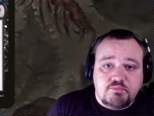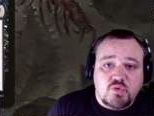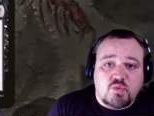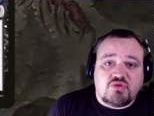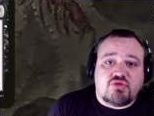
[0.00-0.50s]

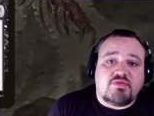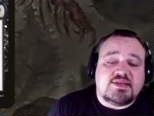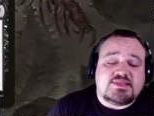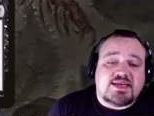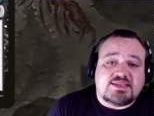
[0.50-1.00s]
With
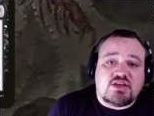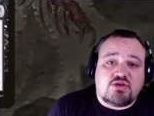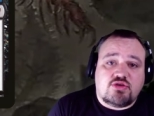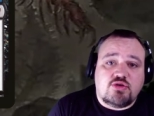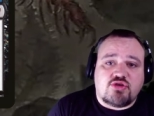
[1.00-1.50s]
Drivness, it gets
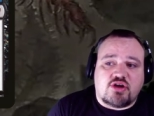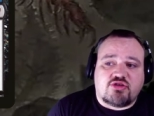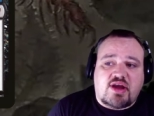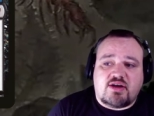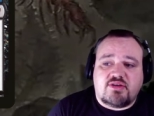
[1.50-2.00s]
2 charge
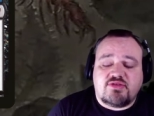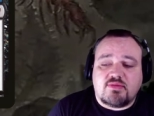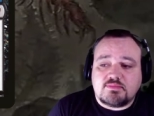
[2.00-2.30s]
counters.